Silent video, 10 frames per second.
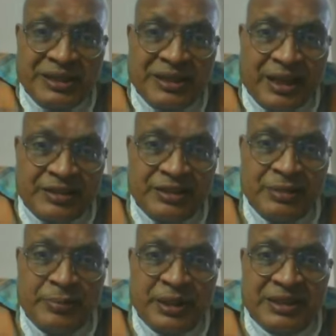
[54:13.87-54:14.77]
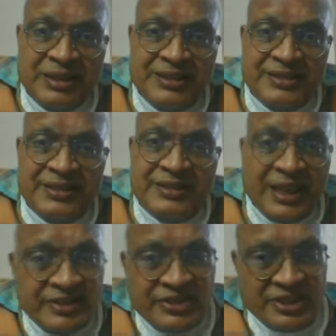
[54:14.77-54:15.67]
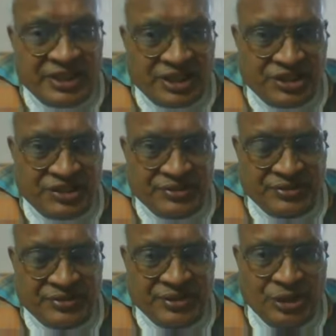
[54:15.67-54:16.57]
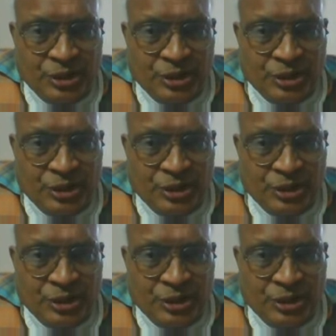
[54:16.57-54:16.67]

but ultimately this is consideration.